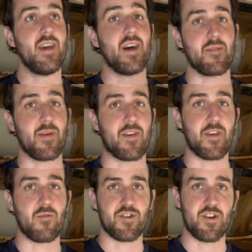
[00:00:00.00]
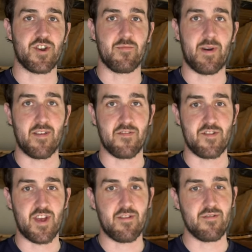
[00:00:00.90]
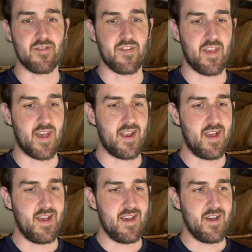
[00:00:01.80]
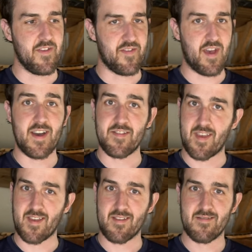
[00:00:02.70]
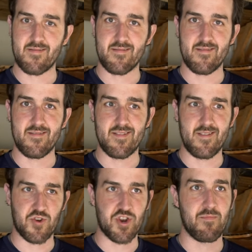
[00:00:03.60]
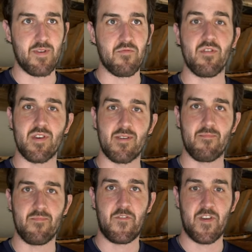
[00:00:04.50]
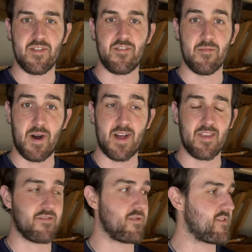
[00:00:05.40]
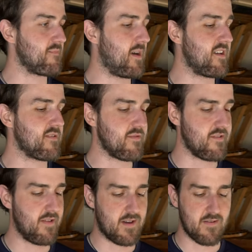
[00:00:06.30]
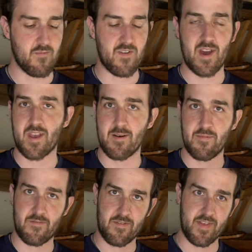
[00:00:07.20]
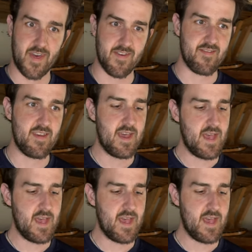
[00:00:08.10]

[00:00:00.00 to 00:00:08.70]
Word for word: That's a big thing with traditional paddles in general is that the sizing you know, should be really fit to your body as close as possible. So luckily we've got a couple different lengths.